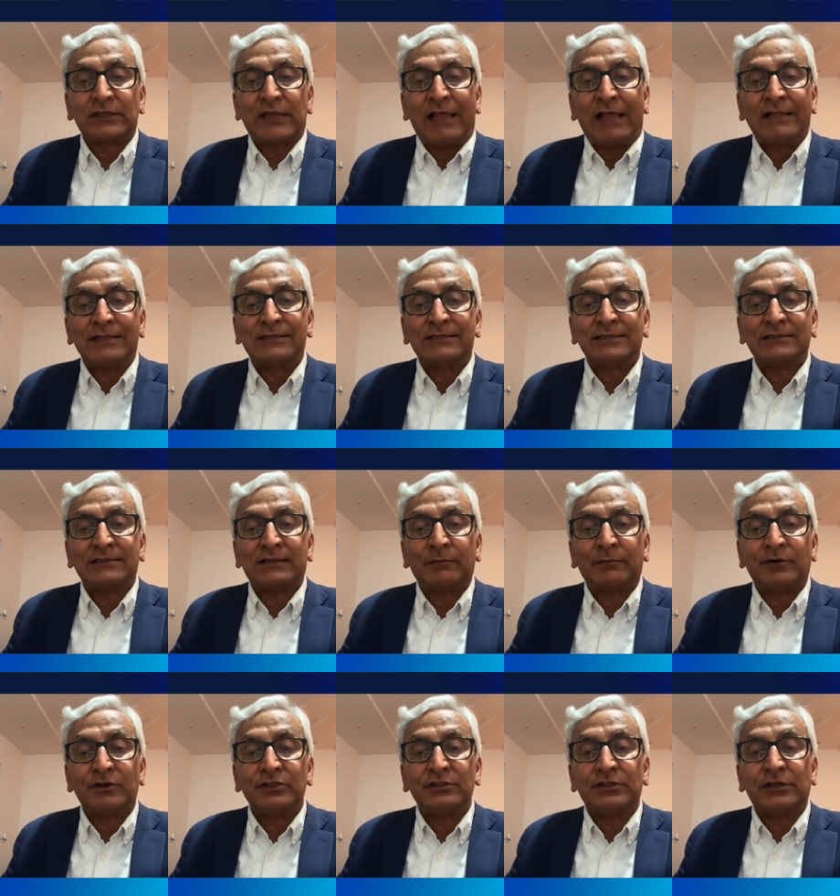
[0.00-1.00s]
health system
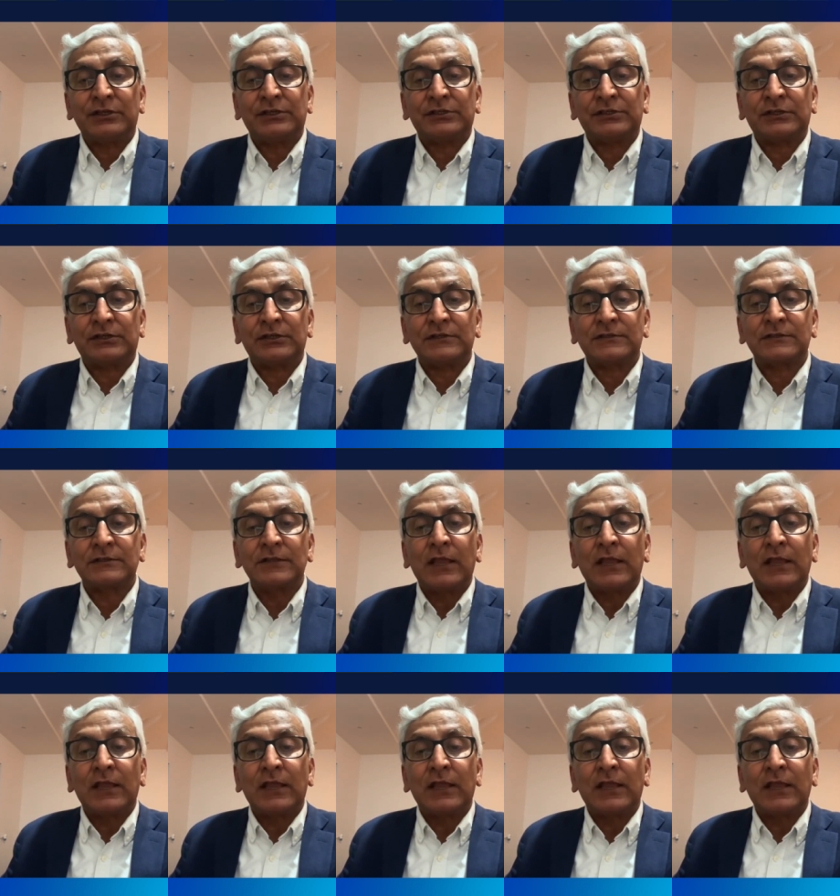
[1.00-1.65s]
researchers,